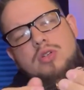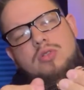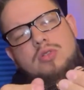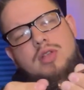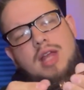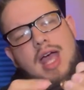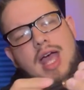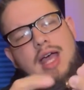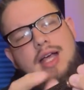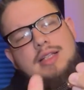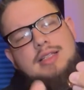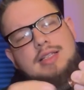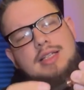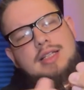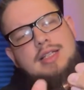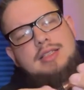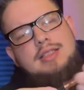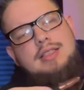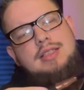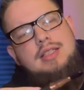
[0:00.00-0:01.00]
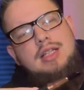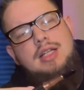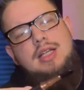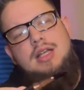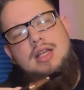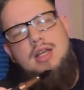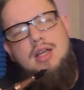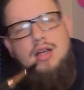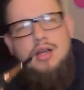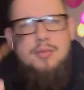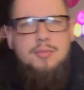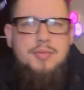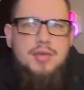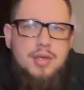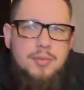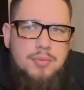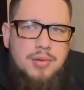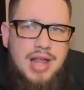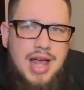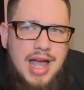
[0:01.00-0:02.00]
gold accents, um,
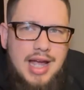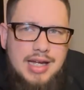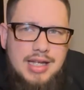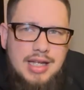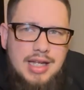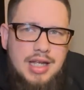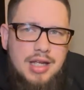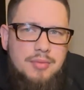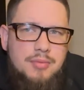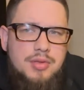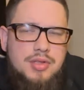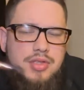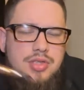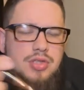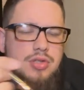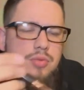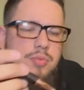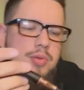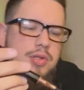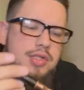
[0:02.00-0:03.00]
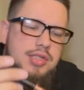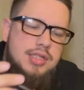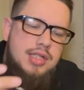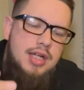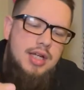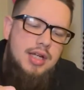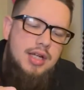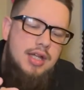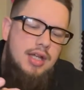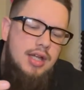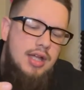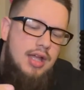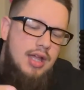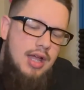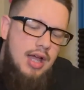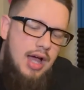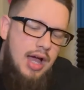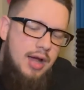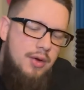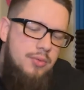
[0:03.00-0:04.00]
the black nib, super sick.
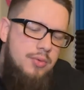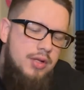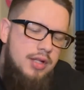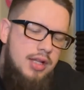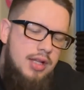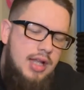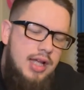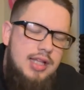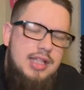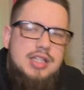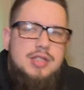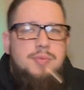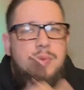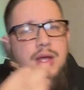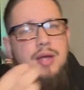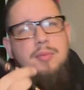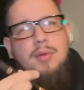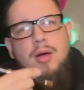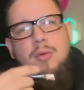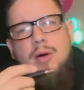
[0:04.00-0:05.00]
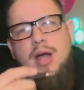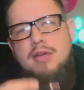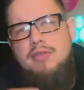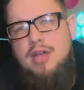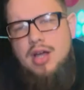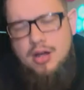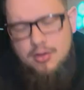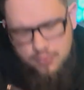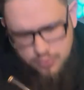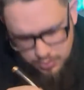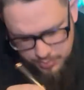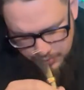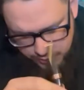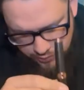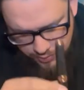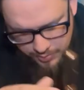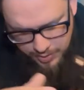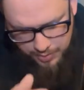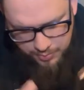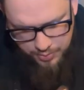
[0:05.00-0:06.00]
I really like this pen. My wife got it for me
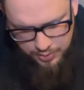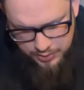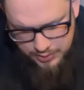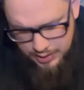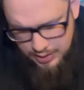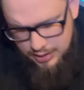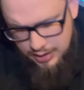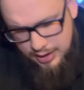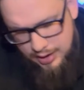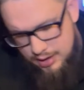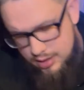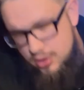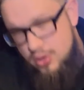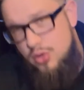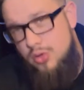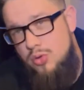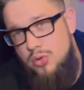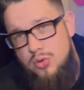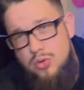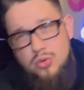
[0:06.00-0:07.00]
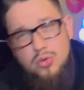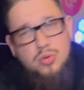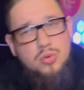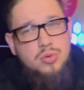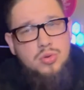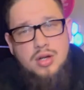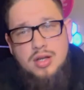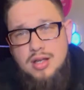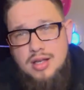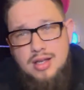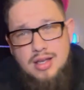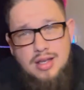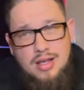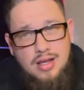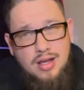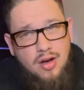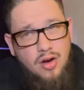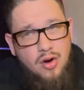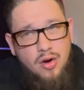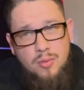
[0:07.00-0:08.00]
for my birthday like two,
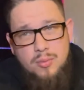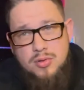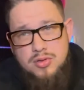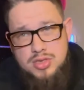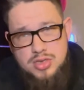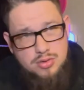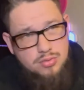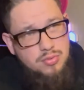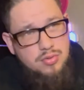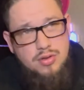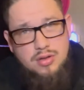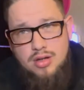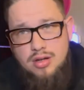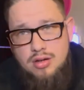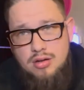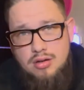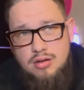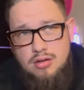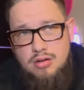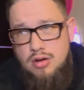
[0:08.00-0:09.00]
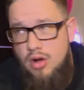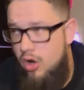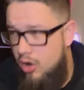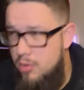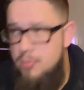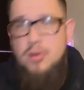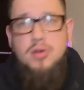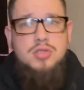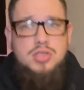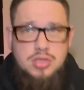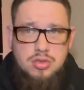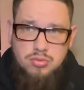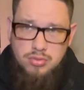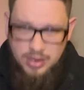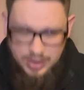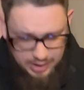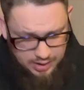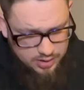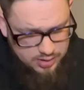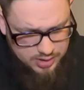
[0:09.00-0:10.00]
almost three almost
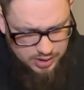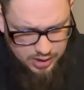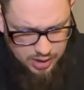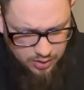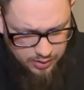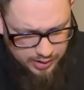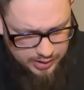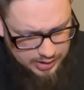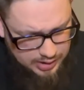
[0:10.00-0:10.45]
three years ago, I